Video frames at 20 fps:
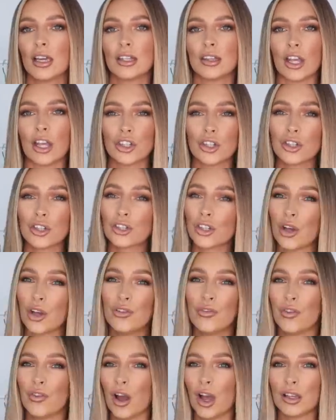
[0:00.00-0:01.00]
They're just
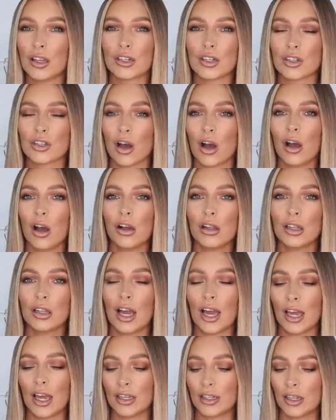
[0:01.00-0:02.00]
so versatile
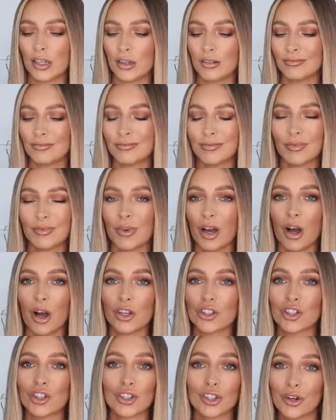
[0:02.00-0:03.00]
and
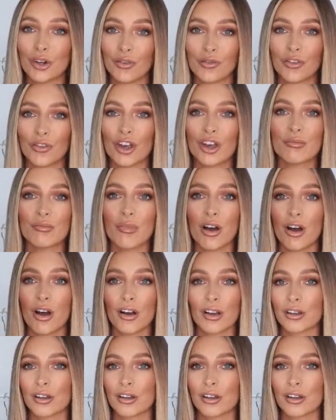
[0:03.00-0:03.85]
I just love them.